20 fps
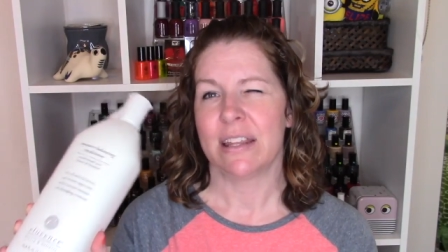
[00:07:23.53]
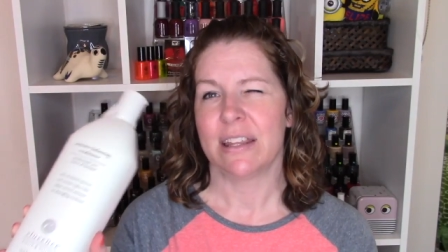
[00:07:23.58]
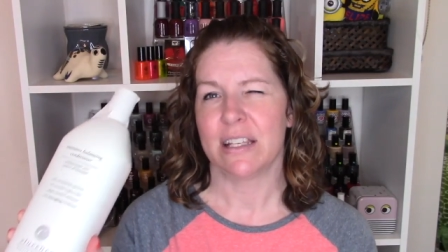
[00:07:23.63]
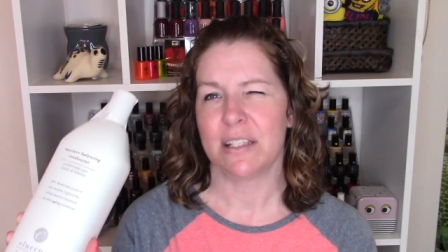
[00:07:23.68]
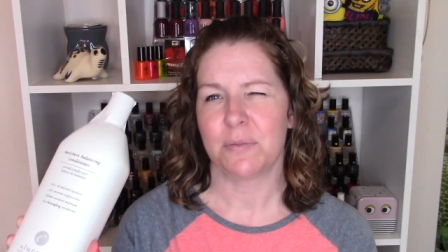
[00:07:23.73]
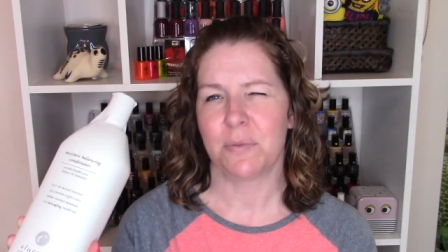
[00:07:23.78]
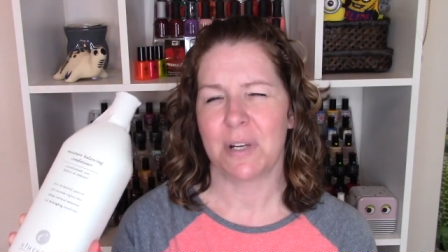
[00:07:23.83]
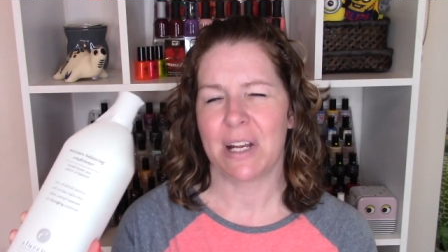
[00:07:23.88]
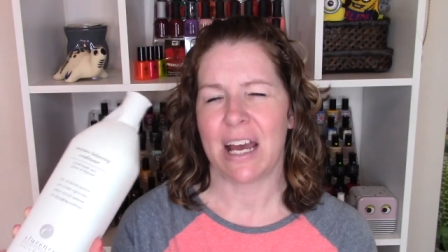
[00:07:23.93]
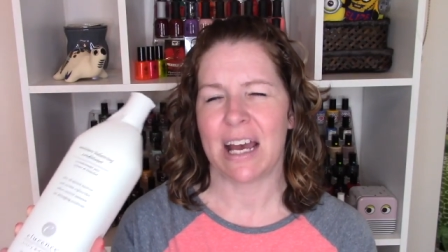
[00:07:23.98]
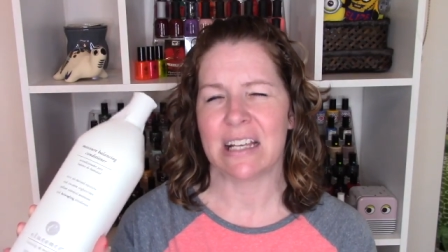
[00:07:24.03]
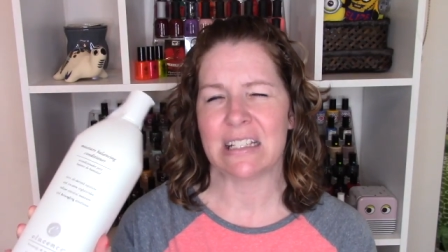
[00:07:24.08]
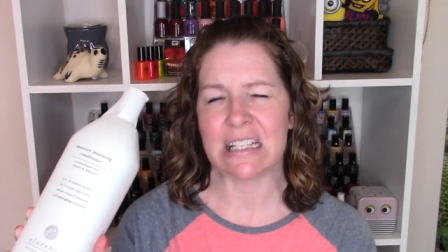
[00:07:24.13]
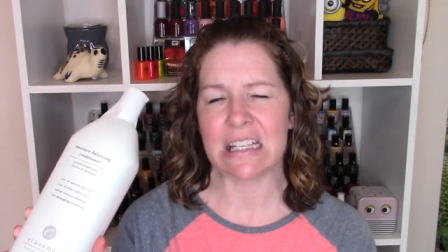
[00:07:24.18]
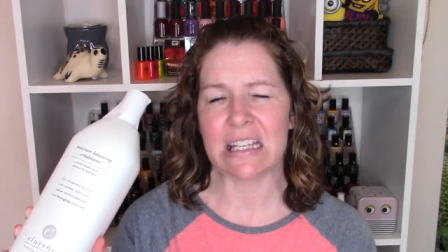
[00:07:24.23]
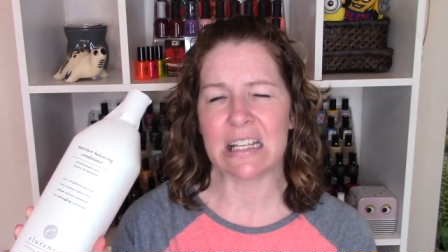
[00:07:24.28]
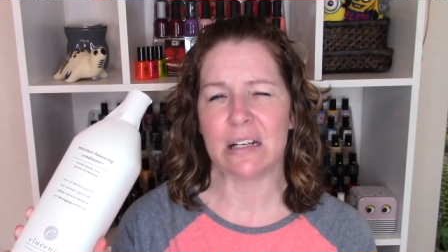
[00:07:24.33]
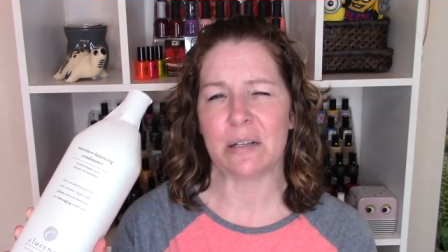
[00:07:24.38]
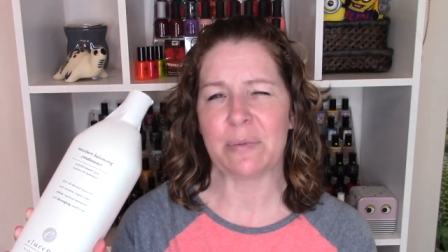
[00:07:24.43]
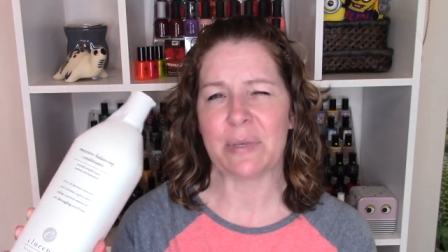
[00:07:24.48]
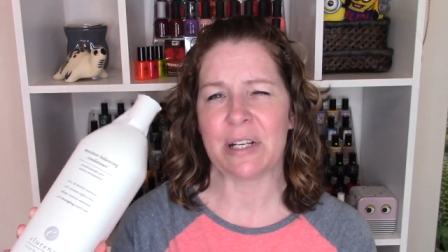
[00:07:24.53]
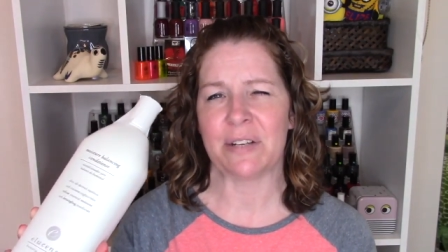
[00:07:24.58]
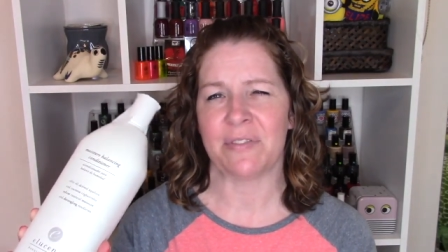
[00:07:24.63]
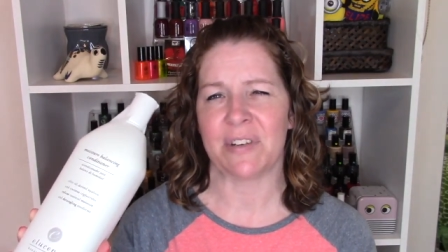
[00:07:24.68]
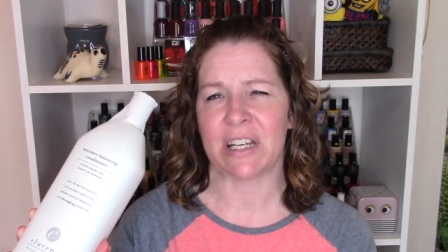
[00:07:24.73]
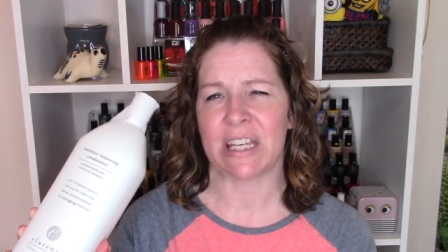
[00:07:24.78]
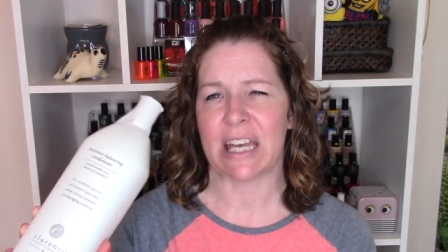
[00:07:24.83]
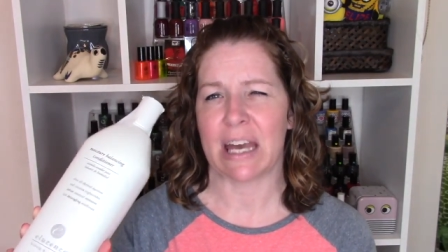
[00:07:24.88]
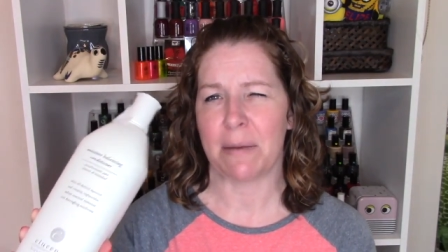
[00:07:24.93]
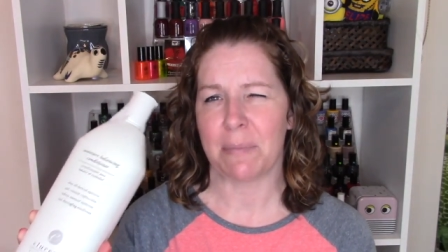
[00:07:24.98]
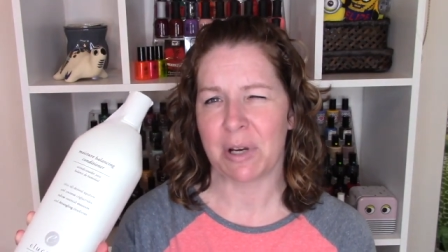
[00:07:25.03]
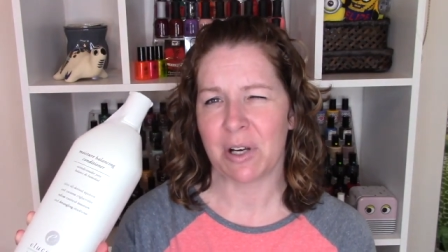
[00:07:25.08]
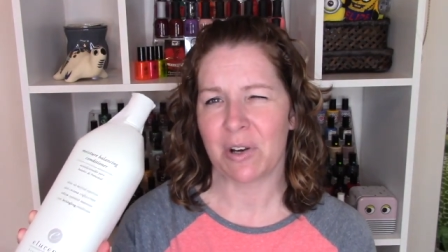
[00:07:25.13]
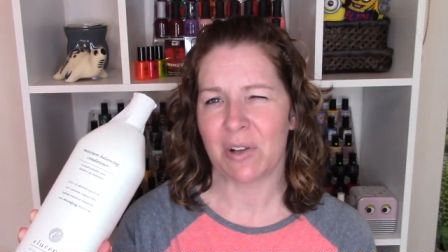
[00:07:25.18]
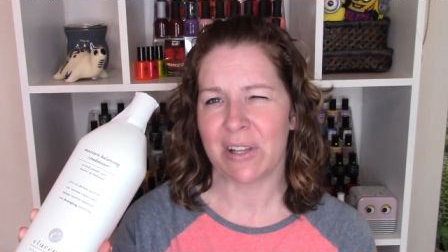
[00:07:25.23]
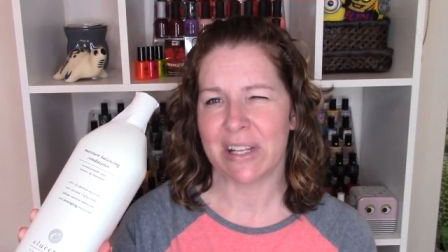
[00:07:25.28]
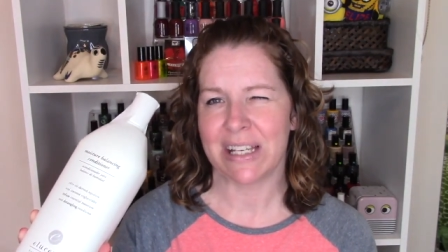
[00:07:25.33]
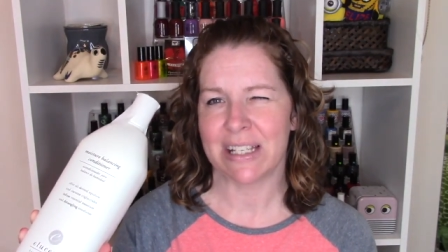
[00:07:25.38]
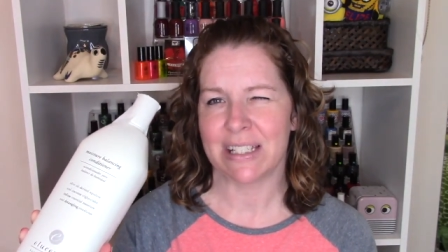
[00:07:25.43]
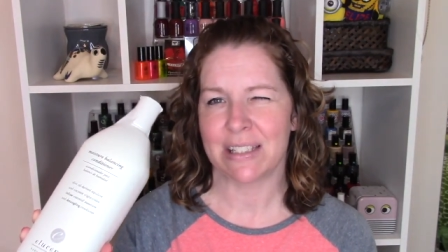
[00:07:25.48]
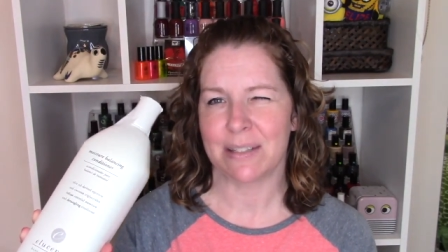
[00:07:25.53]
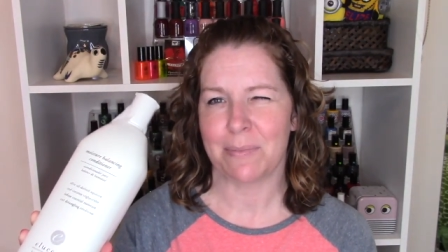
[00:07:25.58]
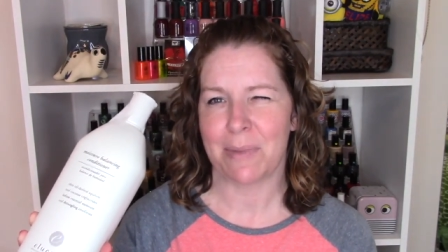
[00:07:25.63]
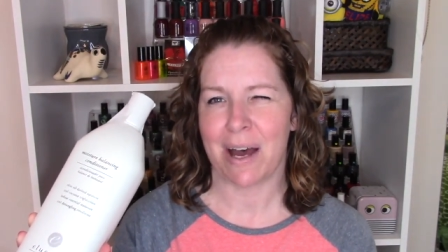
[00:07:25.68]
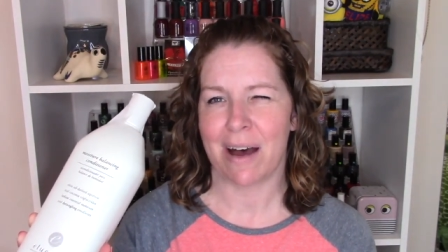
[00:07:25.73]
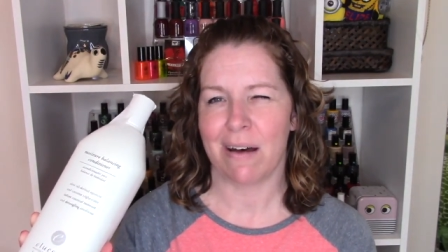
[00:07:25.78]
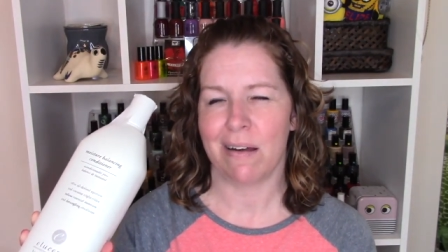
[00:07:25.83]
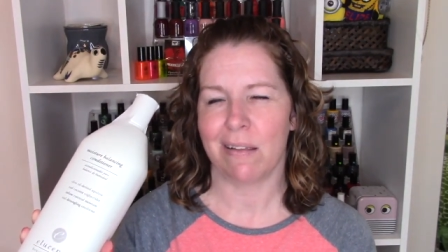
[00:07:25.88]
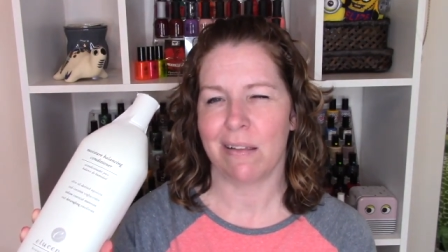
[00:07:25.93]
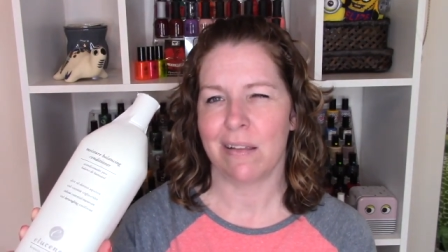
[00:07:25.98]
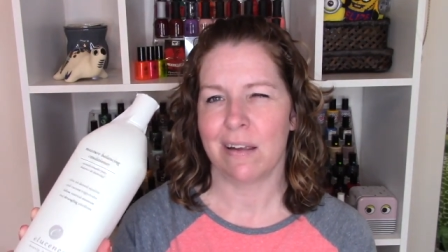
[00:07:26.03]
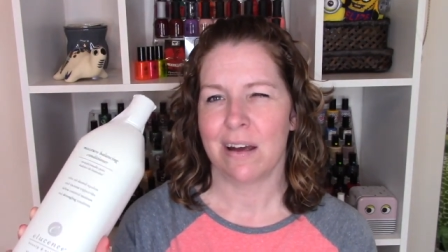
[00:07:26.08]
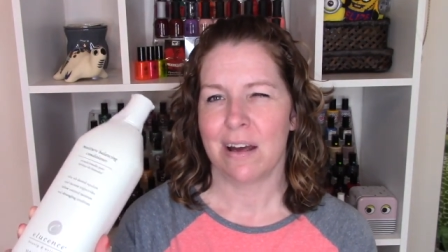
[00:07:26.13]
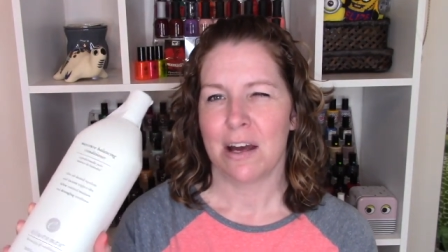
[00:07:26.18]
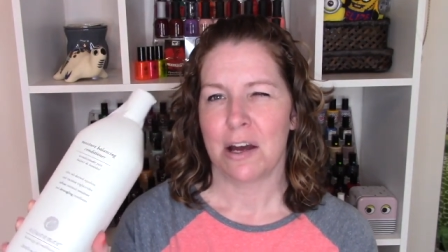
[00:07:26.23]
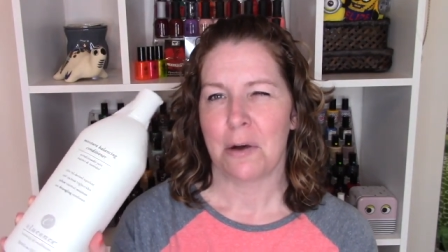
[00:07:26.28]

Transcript: This one has a little bit of a chemical-y smell,